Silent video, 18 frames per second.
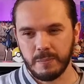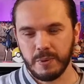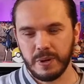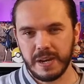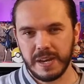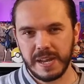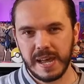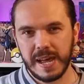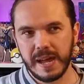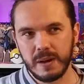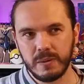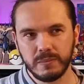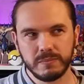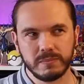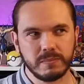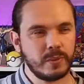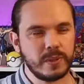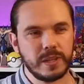But
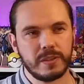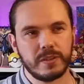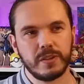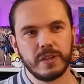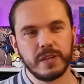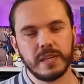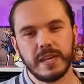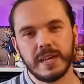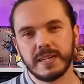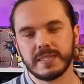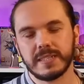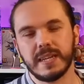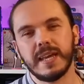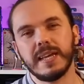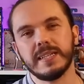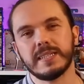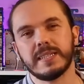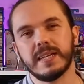now, 20, 30 years
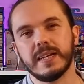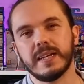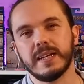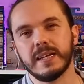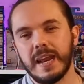later,